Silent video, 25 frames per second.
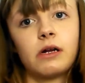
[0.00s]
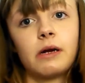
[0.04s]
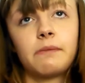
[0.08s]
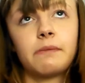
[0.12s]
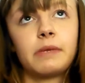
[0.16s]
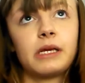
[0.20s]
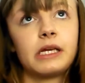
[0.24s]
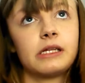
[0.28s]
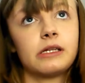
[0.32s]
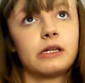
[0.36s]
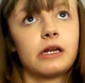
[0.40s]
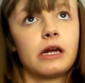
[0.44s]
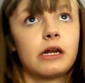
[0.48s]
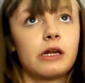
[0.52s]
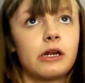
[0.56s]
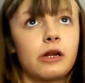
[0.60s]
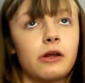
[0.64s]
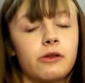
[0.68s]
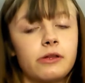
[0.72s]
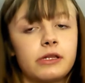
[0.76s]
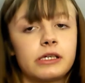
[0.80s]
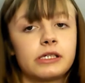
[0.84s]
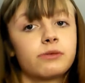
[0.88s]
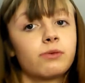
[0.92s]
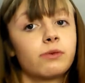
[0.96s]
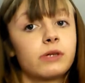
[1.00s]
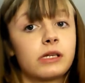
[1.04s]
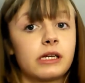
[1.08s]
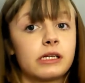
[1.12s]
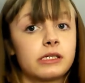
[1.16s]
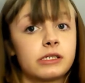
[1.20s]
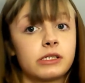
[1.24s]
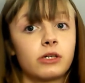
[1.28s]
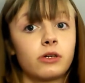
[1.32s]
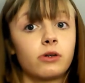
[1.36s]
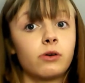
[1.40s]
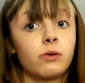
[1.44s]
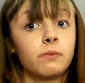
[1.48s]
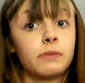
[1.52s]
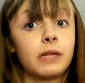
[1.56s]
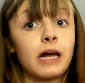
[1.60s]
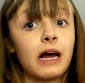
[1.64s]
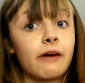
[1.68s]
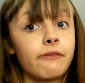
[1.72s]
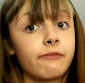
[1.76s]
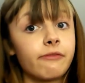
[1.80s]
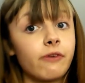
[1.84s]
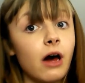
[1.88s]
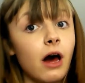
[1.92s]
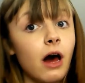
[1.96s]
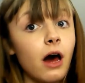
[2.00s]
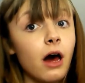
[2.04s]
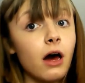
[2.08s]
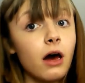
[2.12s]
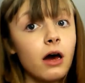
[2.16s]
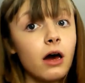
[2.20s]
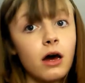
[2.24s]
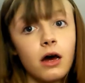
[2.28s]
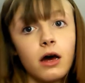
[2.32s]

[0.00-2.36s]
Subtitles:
I mean, I know this one hasn't come that far,